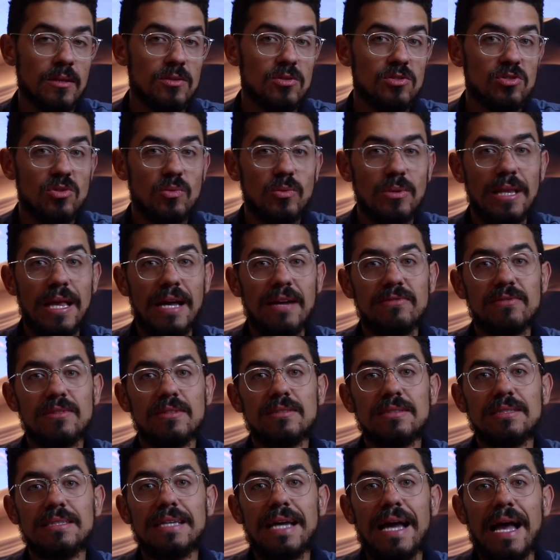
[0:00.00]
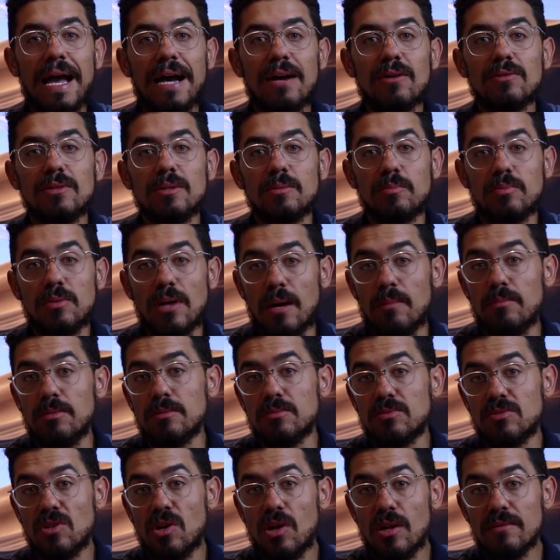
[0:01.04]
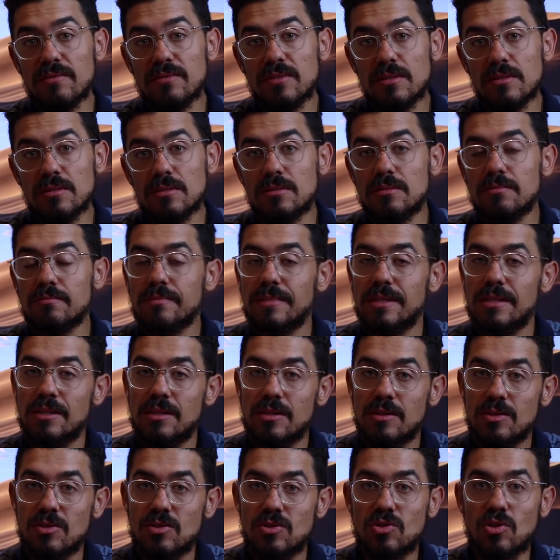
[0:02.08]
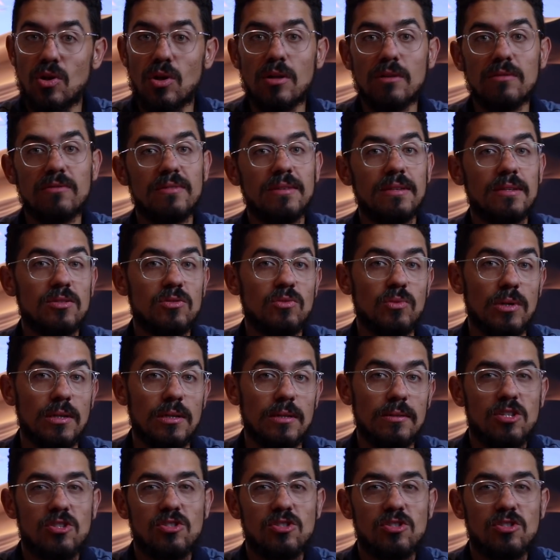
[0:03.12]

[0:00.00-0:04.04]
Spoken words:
So we'll have to see how the problem solvers solve this one.